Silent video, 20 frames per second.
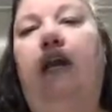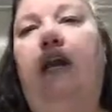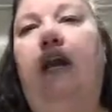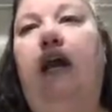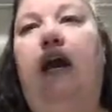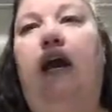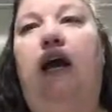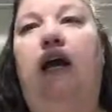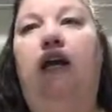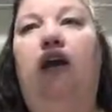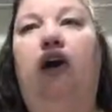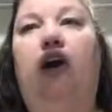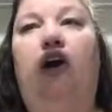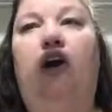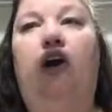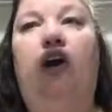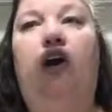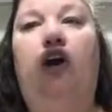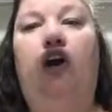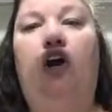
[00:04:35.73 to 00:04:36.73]
at
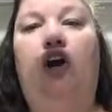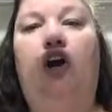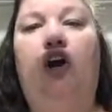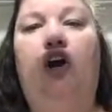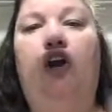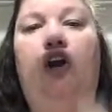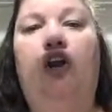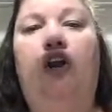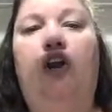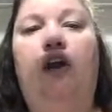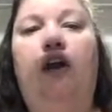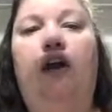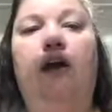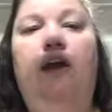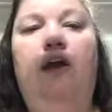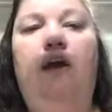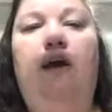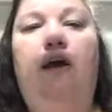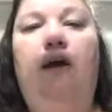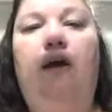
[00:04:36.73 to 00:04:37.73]
our card
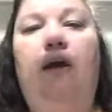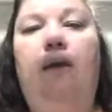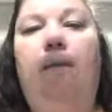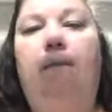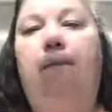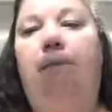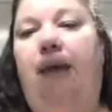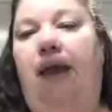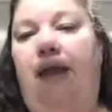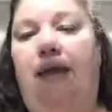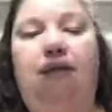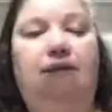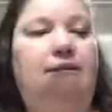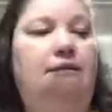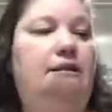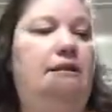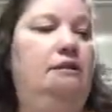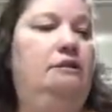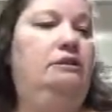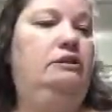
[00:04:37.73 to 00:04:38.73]

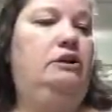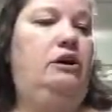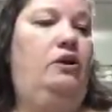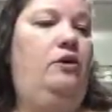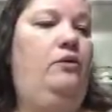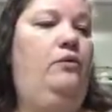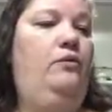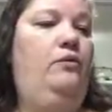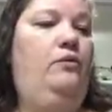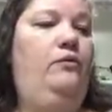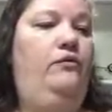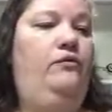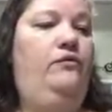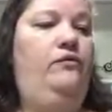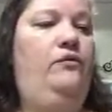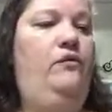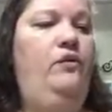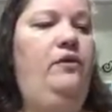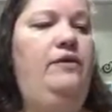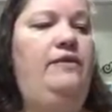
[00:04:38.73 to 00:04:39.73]
base. So
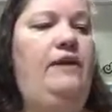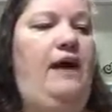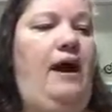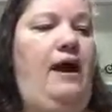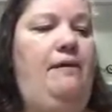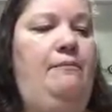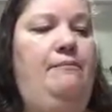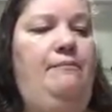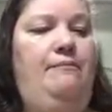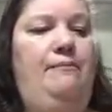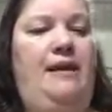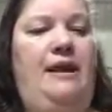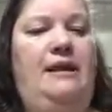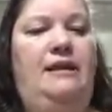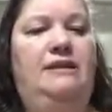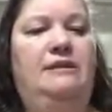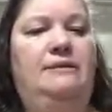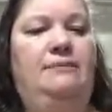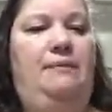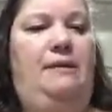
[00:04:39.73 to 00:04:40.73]
for that
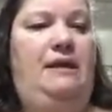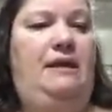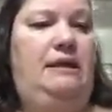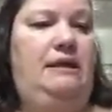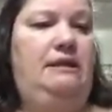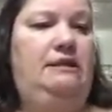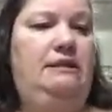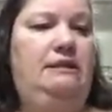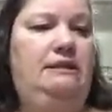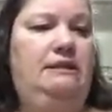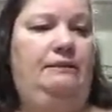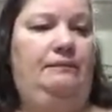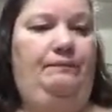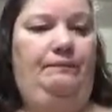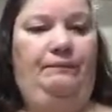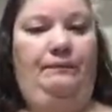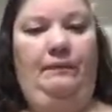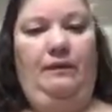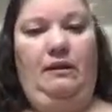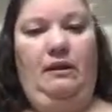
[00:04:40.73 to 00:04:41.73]
base piece,
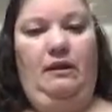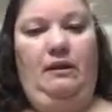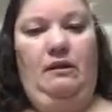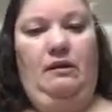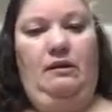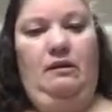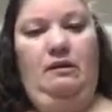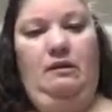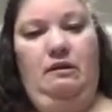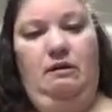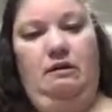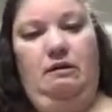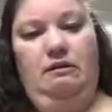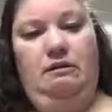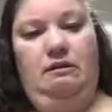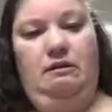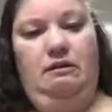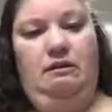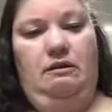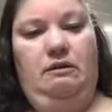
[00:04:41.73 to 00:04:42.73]

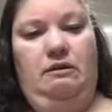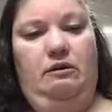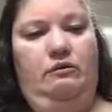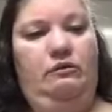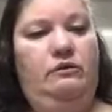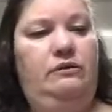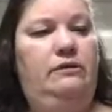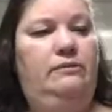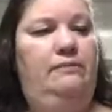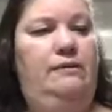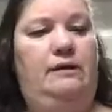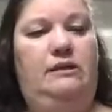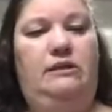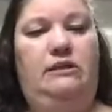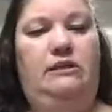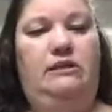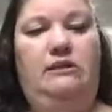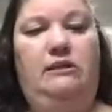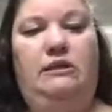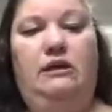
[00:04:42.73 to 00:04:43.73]
those
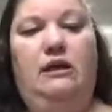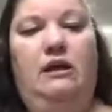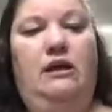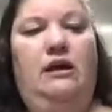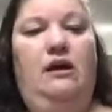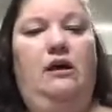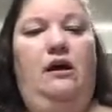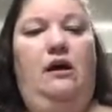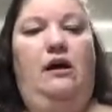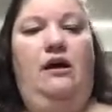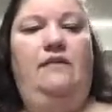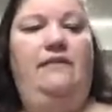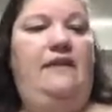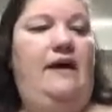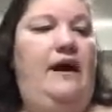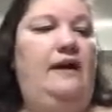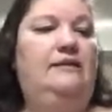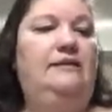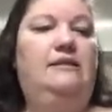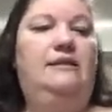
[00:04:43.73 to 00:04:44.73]
dimensions on
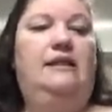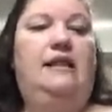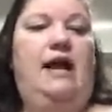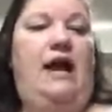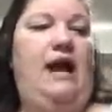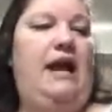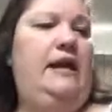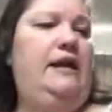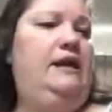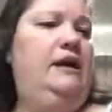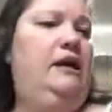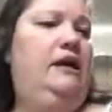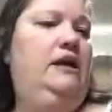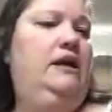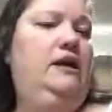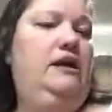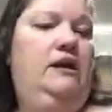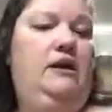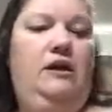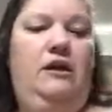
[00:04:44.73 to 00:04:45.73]
that slide
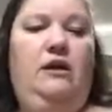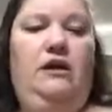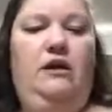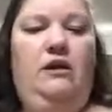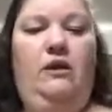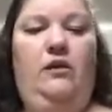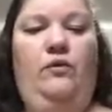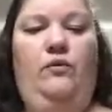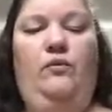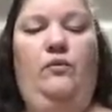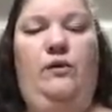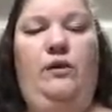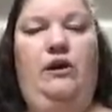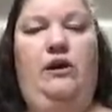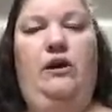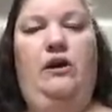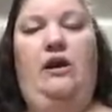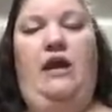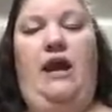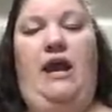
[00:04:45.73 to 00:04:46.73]

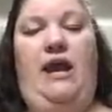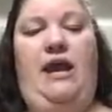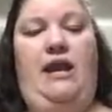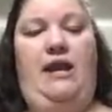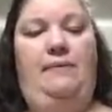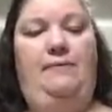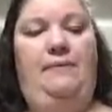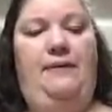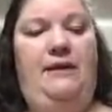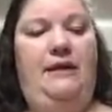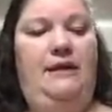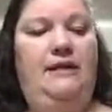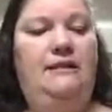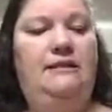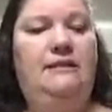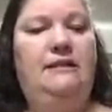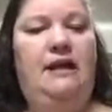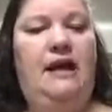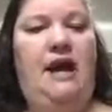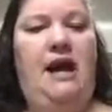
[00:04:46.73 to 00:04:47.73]
were a
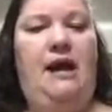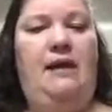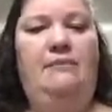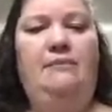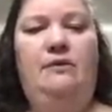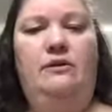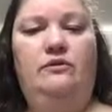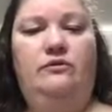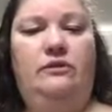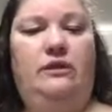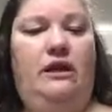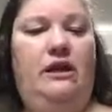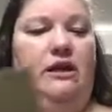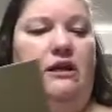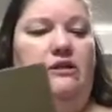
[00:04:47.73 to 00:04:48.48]
piece. I'm using